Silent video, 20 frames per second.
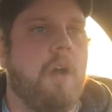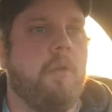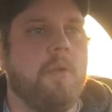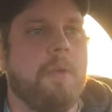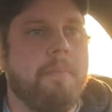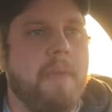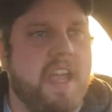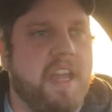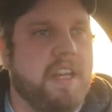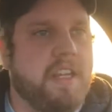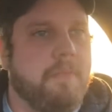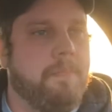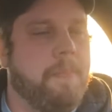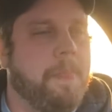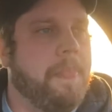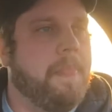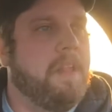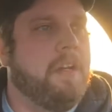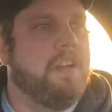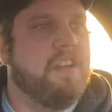We made it.
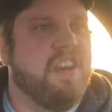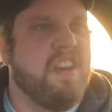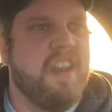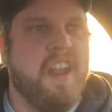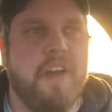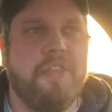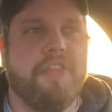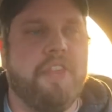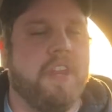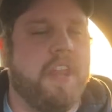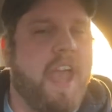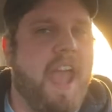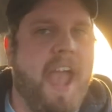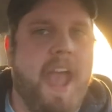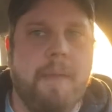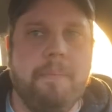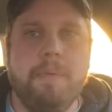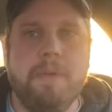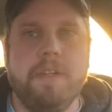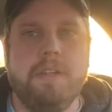Nothing
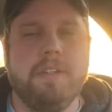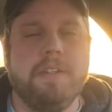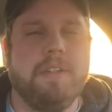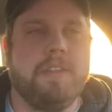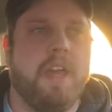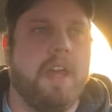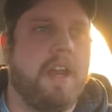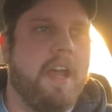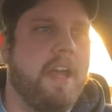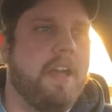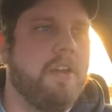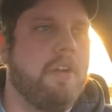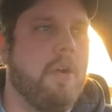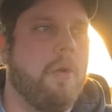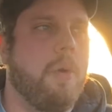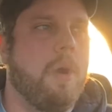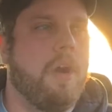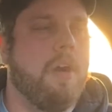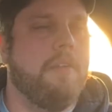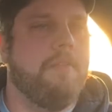happened that I
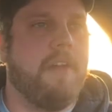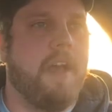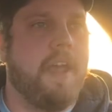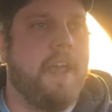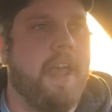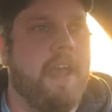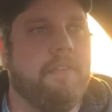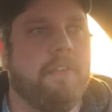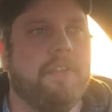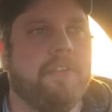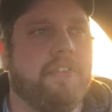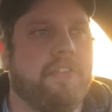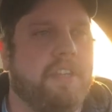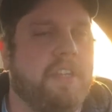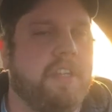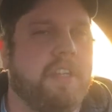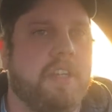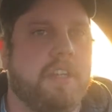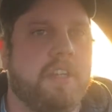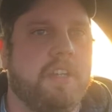know of. I haven't
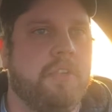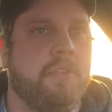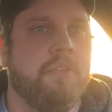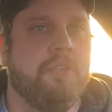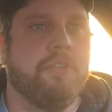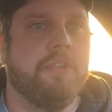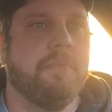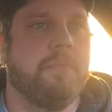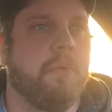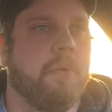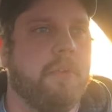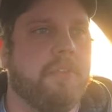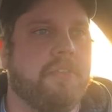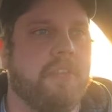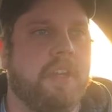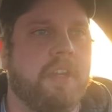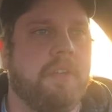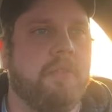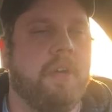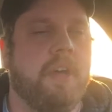seen any news reports
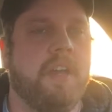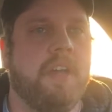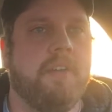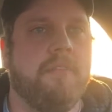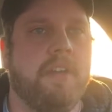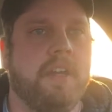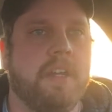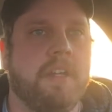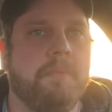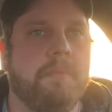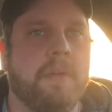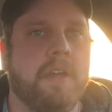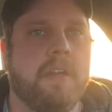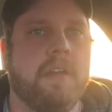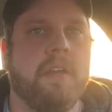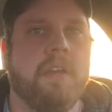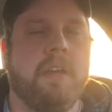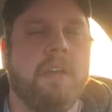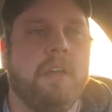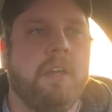anyway of any
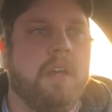big